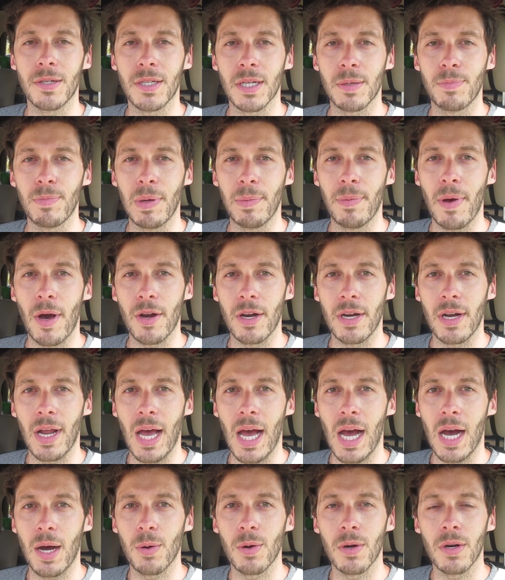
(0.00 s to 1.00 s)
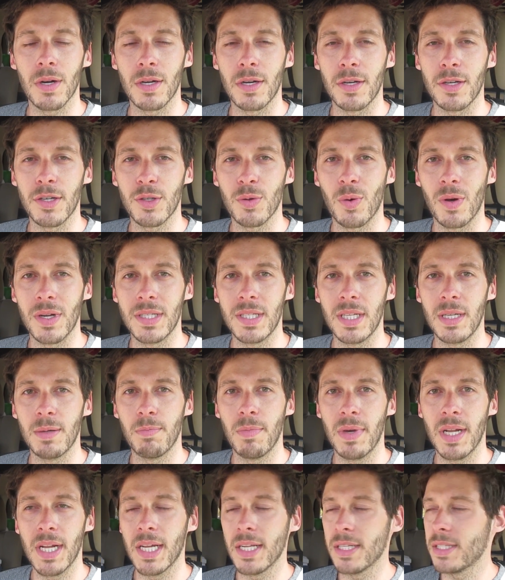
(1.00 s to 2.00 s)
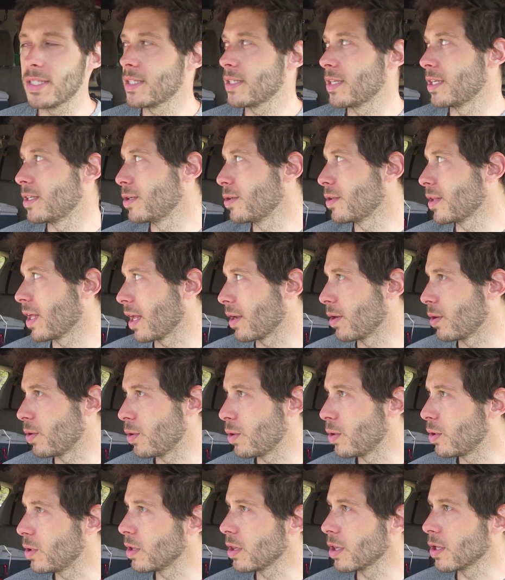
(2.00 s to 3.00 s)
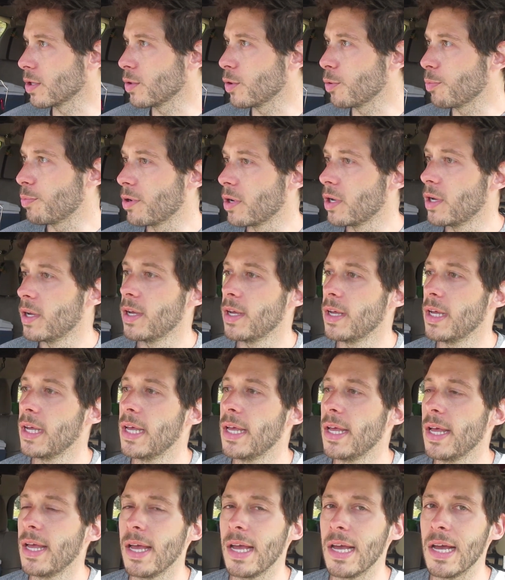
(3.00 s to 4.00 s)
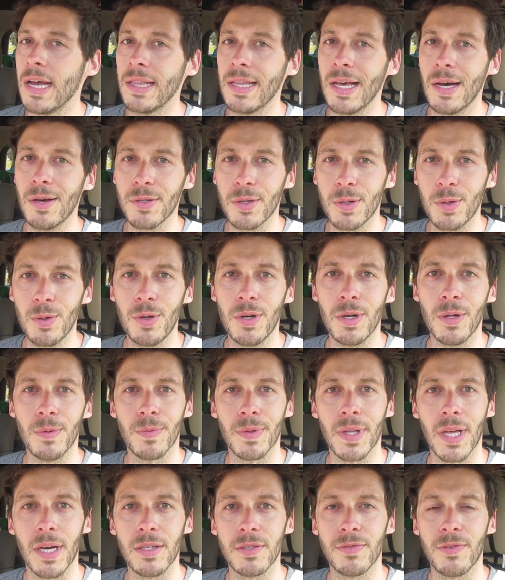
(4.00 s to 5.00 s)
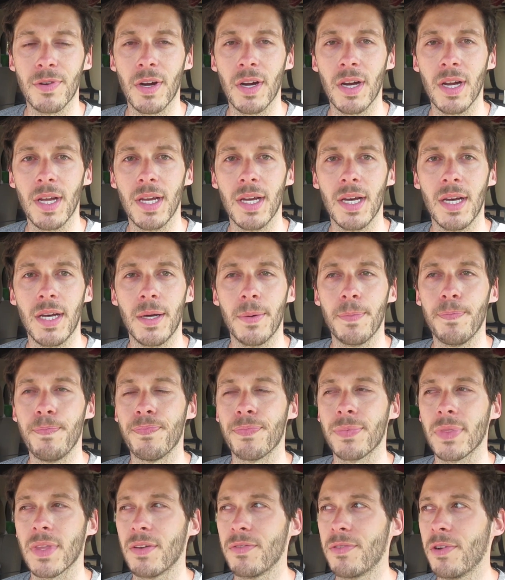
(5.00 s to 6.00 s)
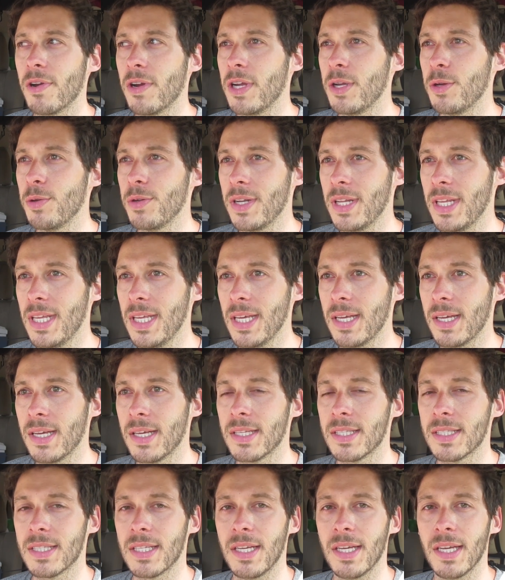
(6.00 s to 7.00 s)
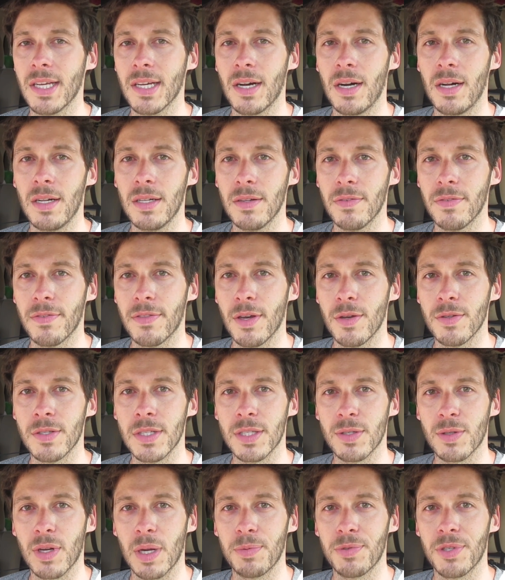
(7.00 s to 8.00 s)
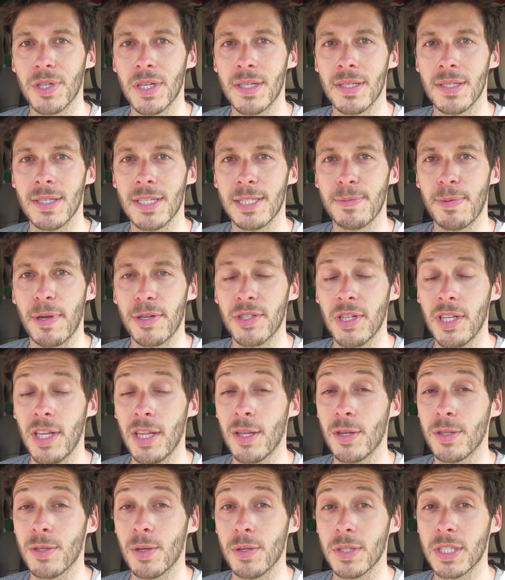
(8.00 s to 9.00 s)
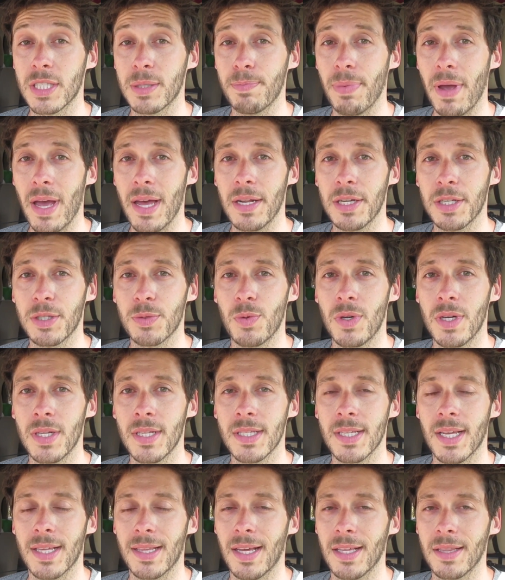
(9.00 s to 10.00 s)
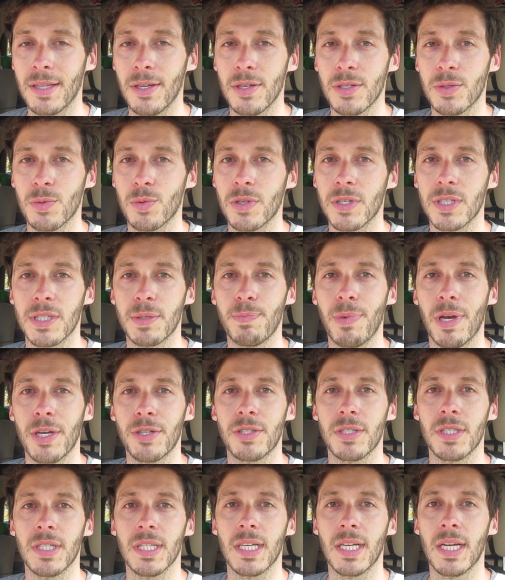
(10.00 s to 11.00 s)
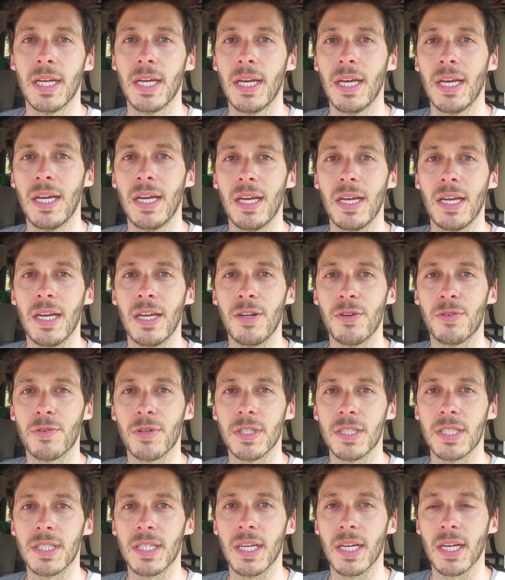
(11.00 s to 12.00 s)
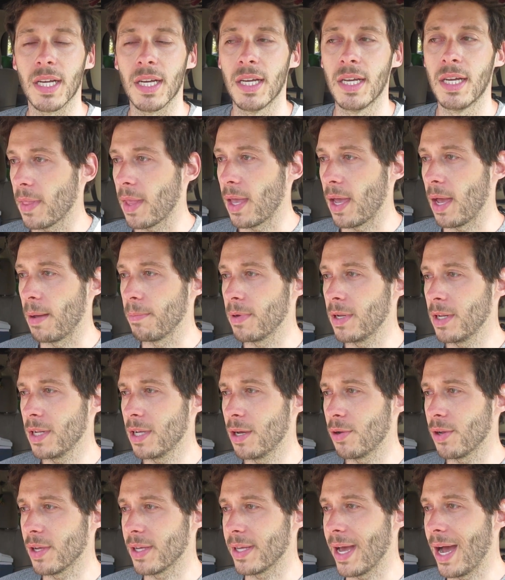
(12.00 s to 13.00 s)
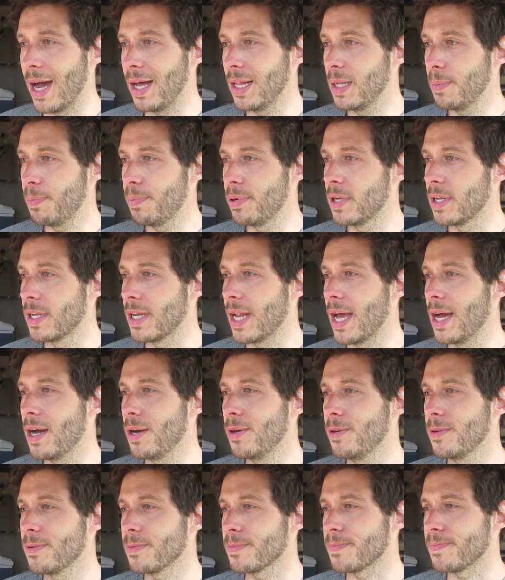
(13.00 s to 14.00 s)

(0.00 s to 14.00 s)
It took me about an hour and 20 minutes to do that whole loop. And that was cool. That was very unique, seeing all of those inscriptions, especially those old Spanish ones. I thought those were especially interesting. I'm gonna go to Gallup now,